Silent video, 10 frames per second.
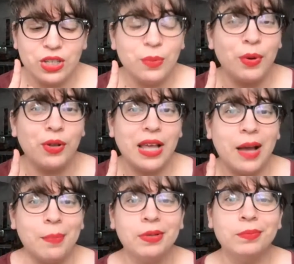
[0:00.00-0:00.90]

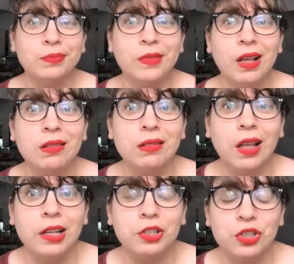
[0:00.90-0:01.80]
burlap.
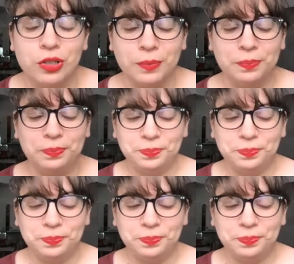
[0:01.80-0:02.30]
Lunch.